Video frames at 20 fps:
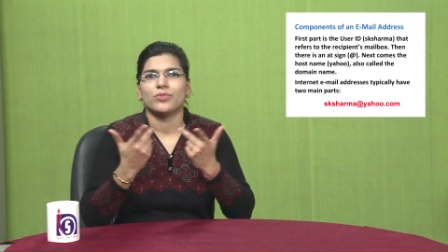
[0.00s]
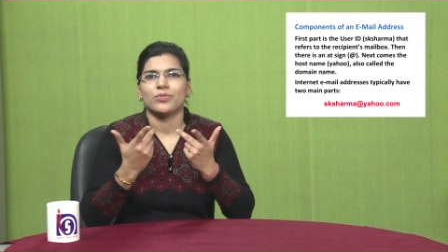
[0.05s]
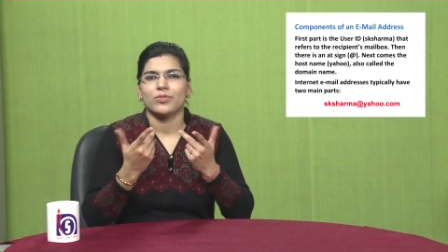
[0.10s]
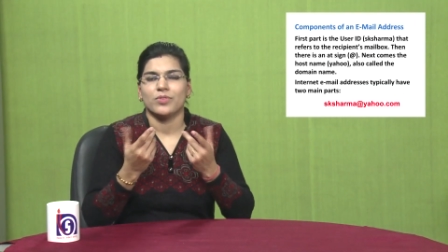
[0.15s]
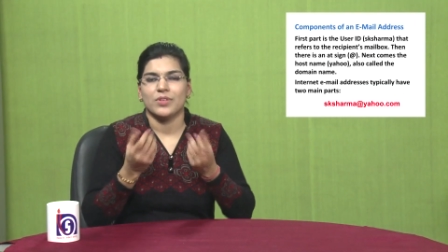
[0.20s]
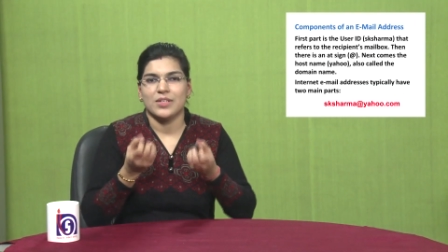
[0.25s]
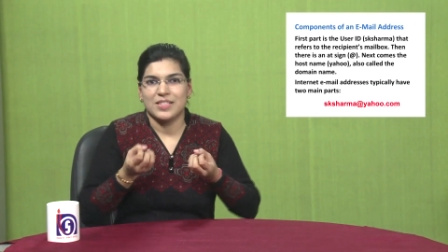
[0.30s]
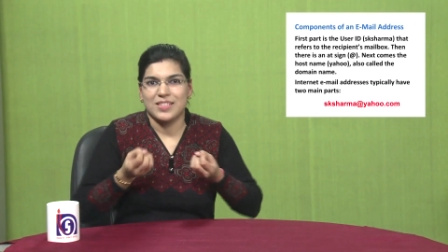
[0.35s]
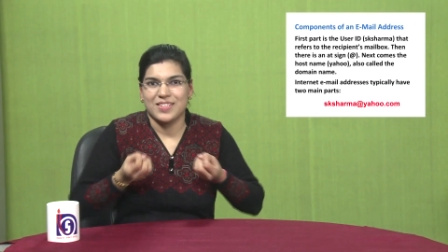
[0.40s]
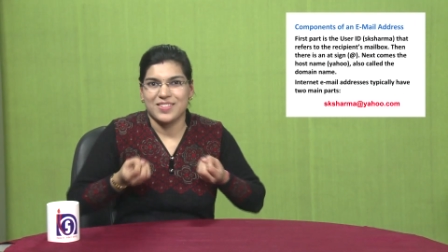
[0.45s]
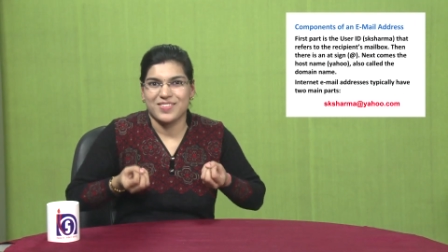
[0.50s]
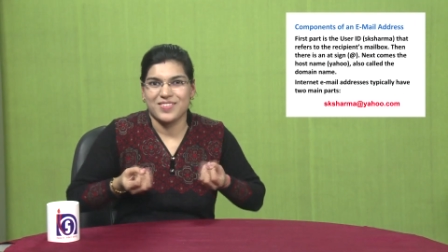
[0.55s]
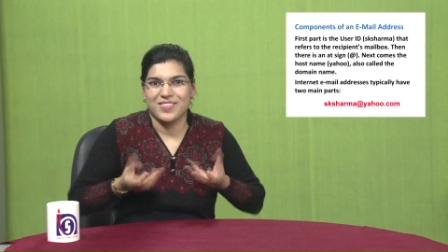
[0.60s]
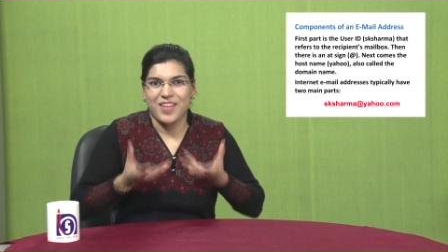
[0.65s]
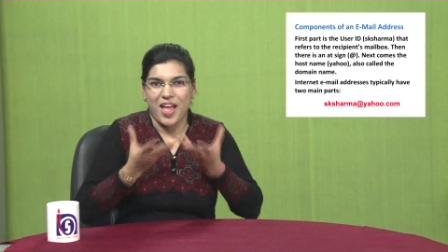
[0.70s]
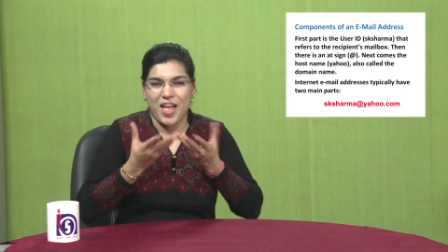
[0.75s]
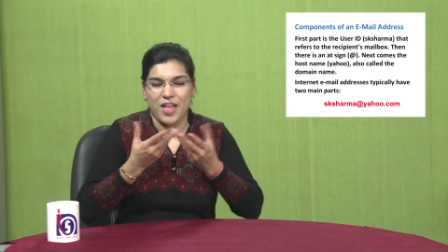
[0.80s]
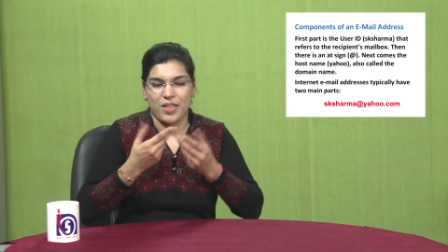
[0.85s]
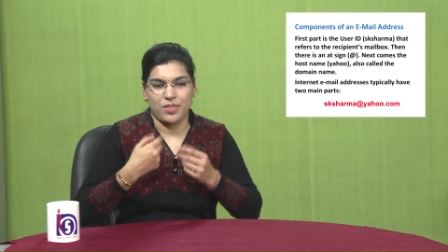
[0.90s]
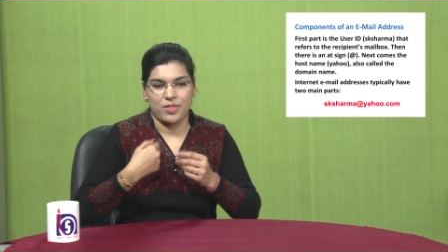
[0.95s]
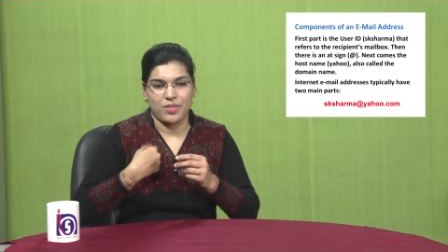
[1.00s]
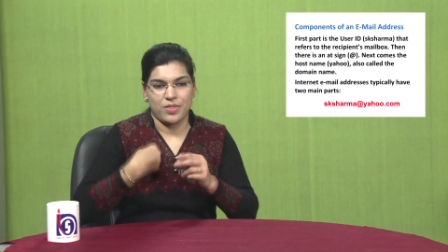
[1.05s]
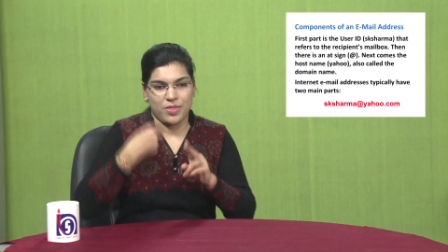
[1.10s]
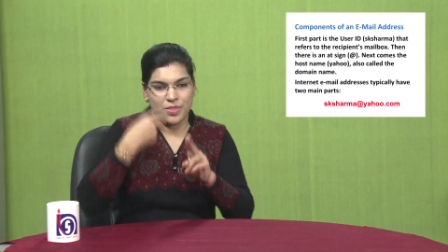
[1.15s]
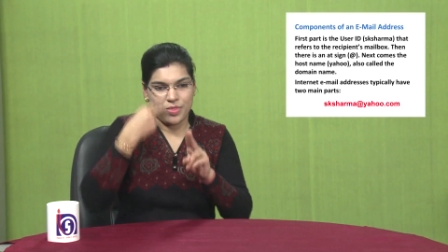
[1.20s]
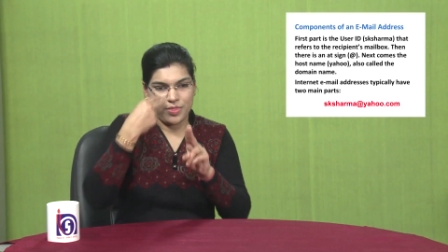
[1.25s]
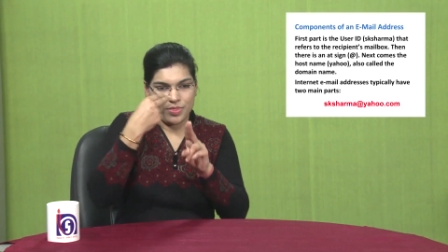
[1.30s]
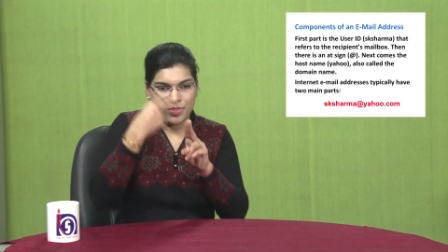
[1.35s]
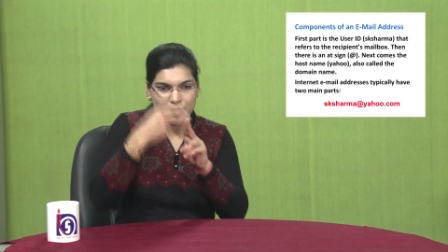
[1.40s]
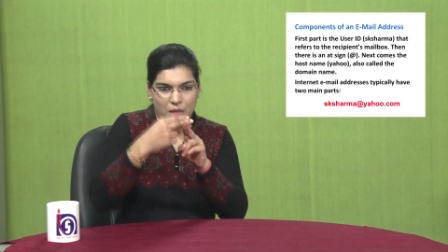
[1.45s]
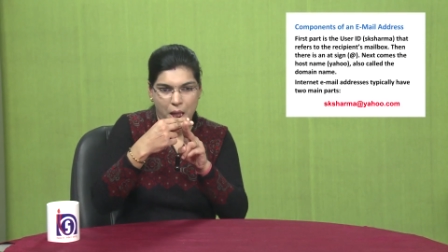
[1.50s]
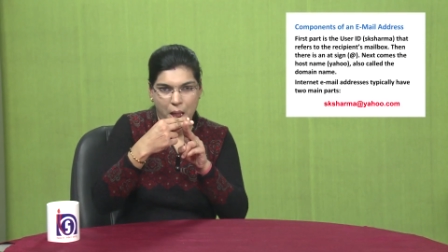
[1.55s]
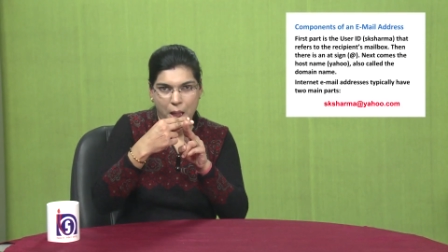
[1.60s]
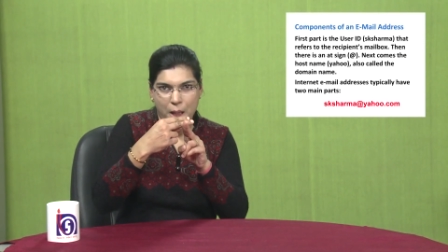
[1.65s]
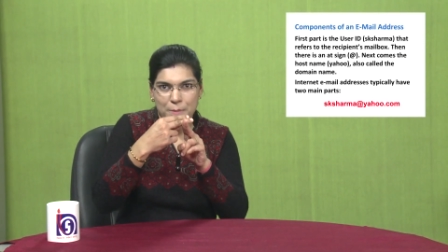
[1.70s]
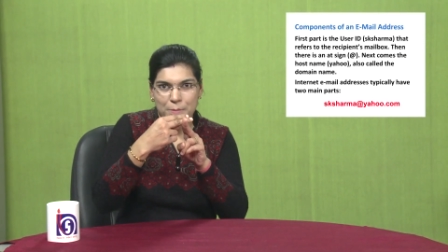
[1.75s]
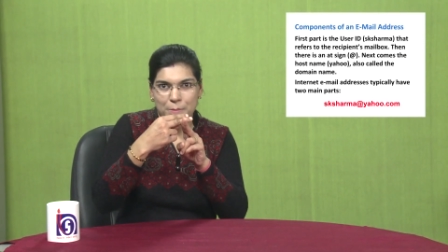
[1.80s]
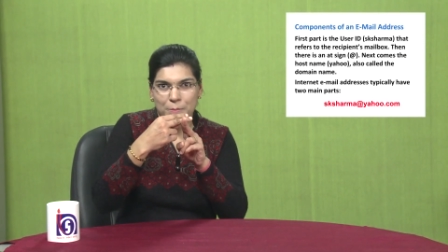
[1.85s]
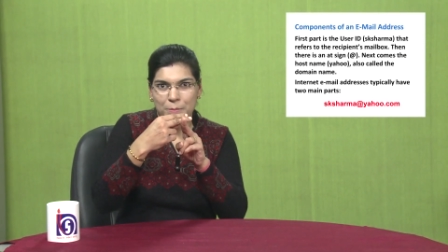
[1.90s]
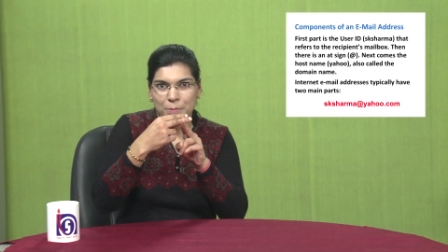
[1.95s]
There are components of an
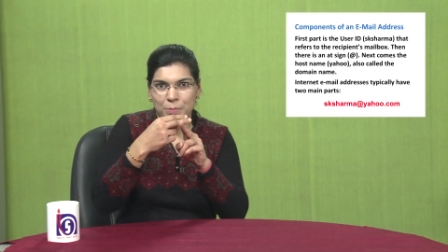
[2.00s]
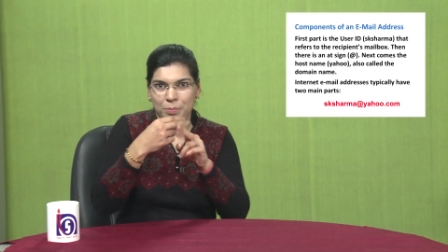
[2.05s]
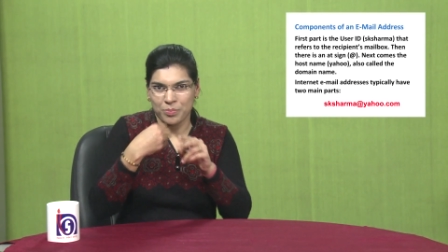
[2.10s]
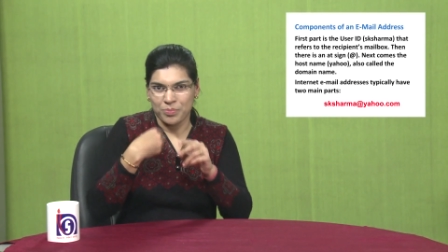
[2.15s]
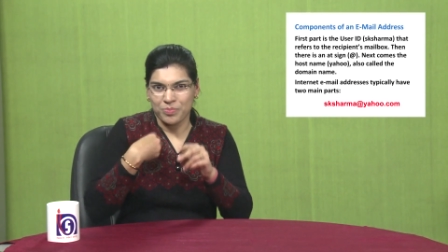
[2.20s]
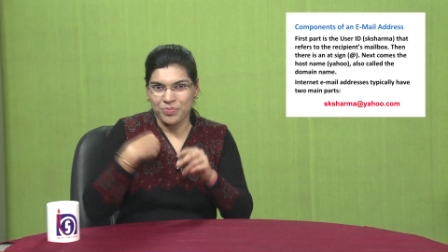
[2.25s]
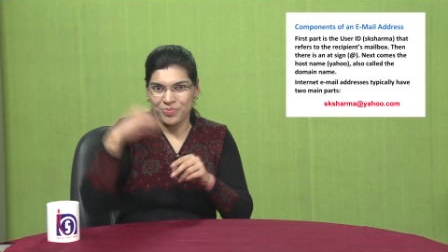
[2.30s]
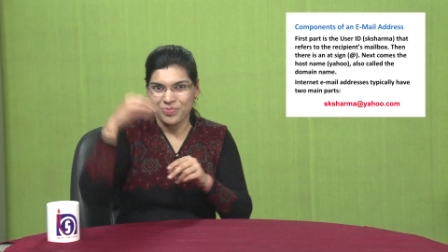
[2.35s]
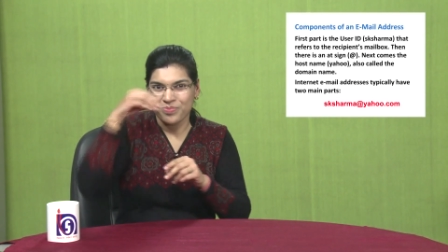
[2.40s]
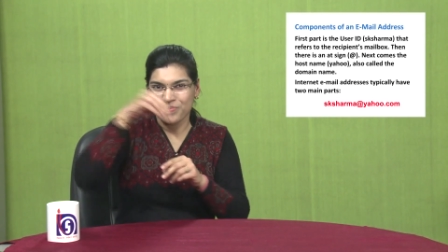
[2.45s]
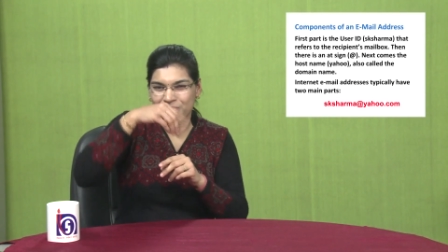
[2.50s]
email address.